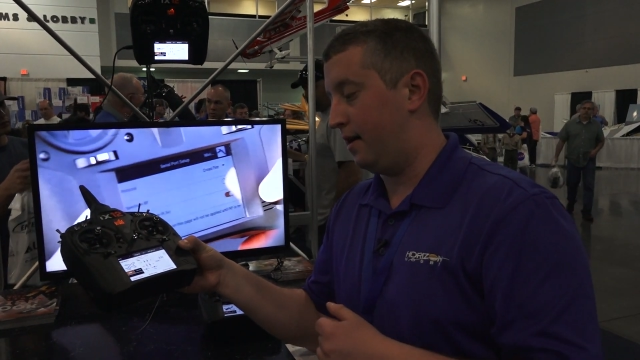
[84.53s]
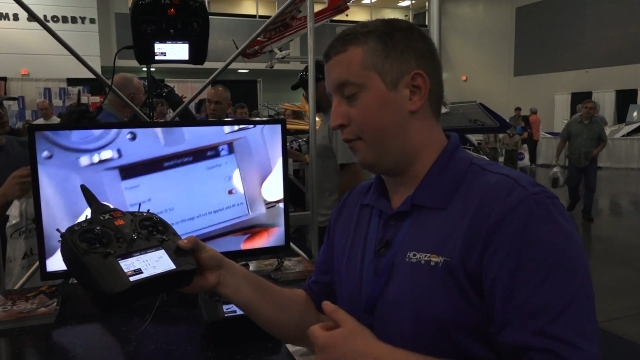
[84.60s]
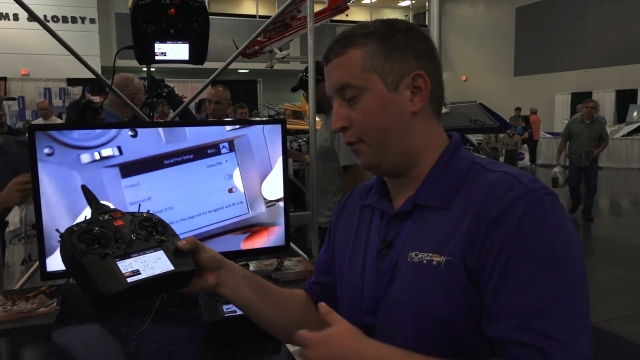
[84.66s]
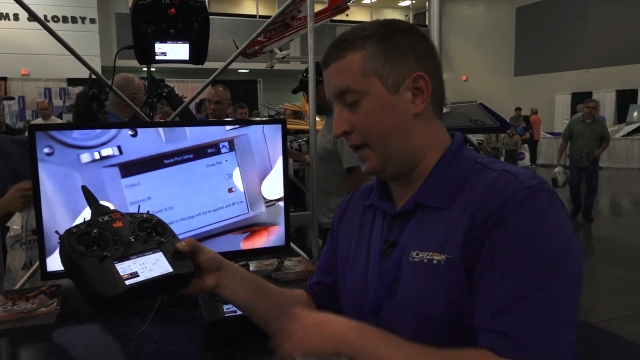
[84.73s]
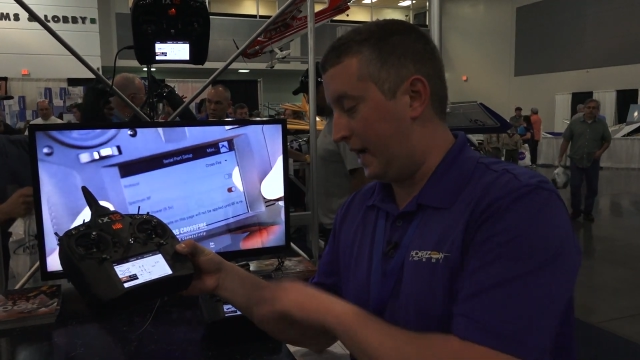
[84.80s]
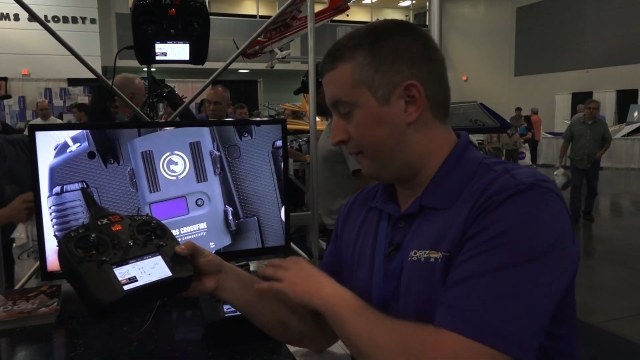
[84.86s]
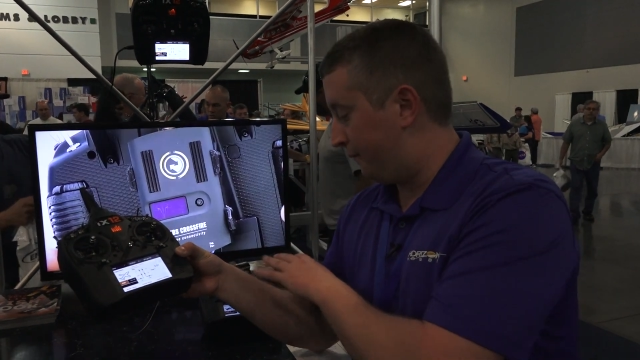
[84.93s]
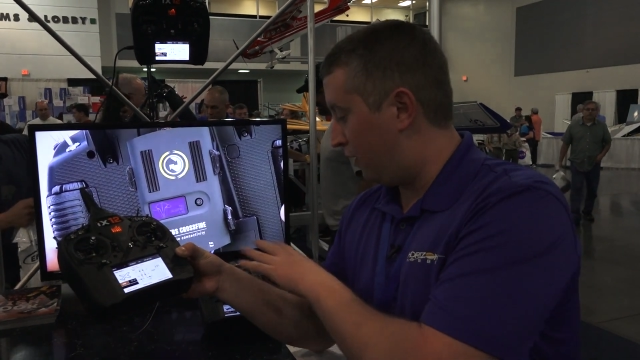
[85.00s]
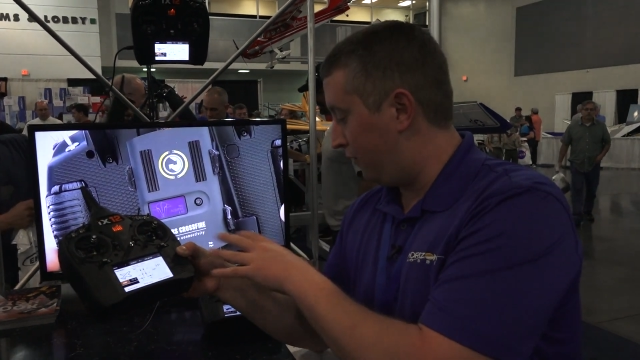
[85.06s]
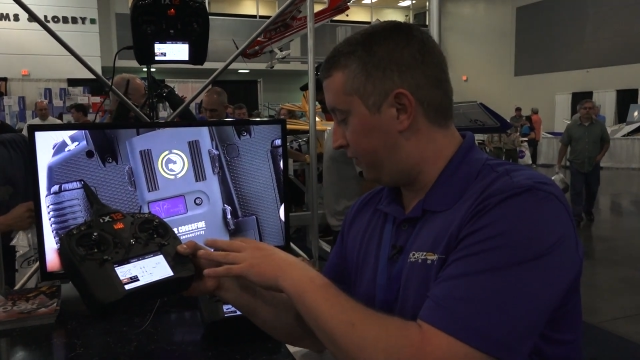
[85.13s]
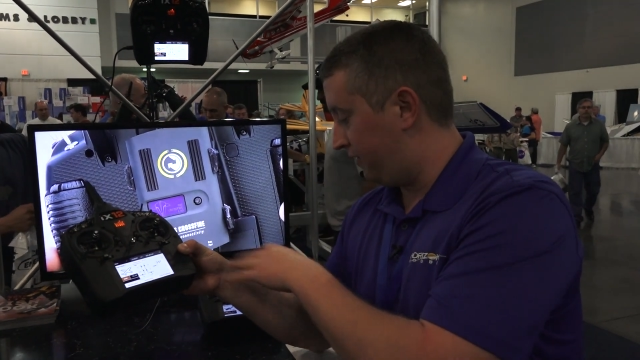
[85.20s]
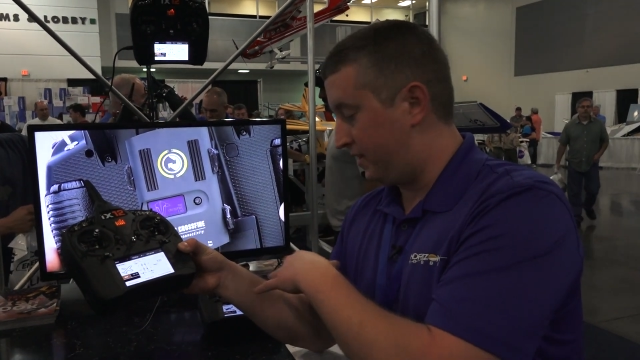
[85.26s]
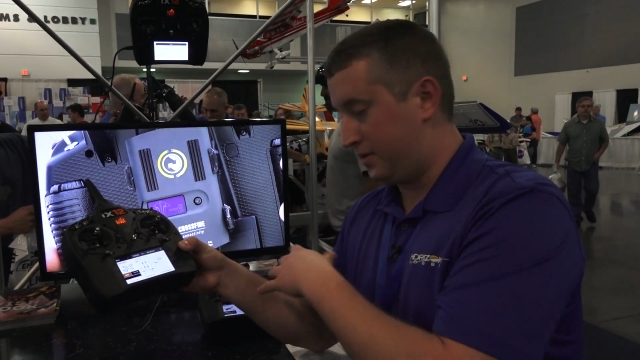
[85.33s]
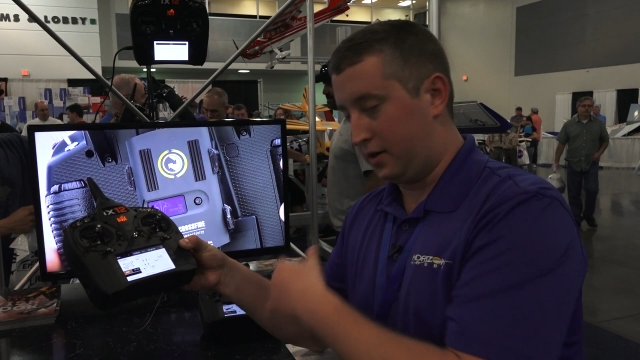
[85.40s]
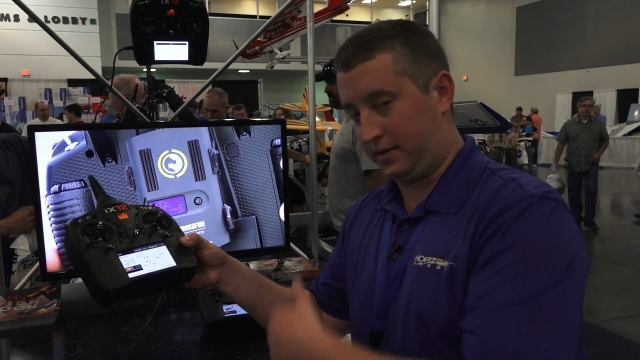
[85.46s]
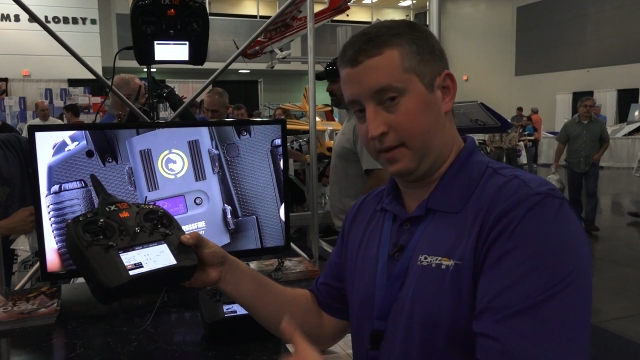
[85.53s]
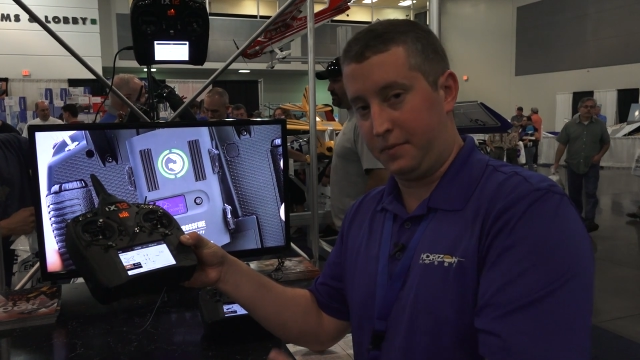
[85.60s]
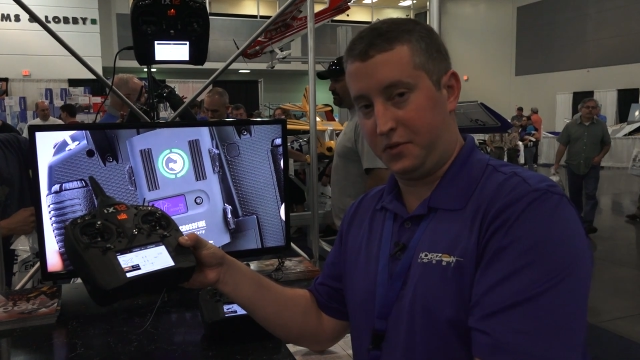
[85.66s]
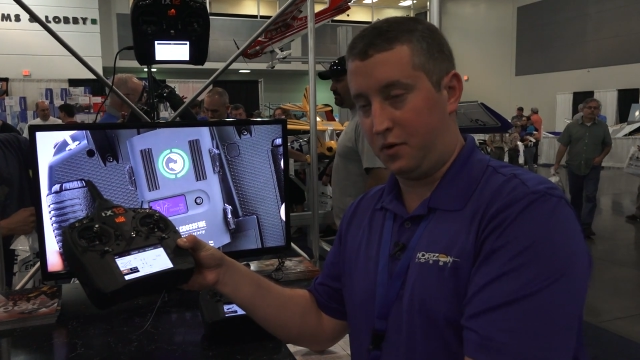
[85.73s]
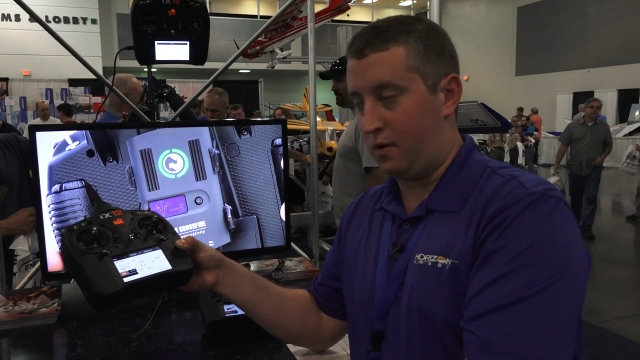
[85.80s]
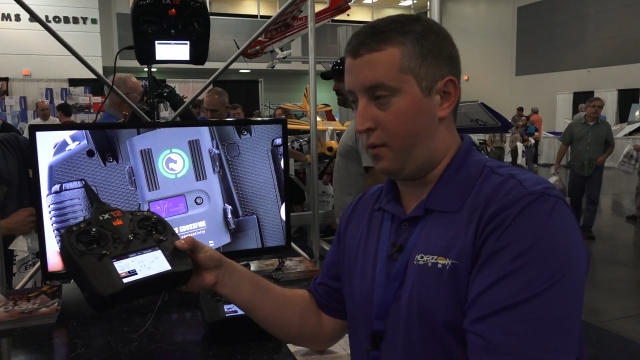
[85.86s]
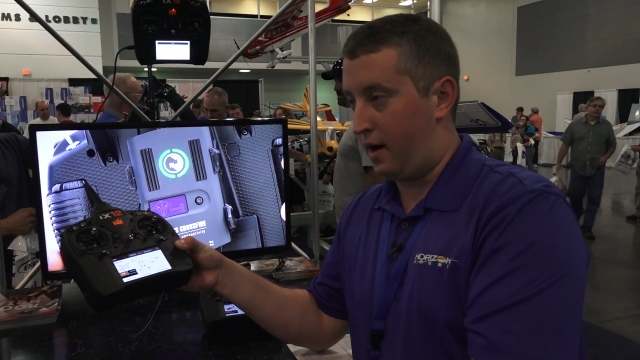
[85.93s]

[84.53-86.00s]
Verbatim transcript: We have both of these hooked up to a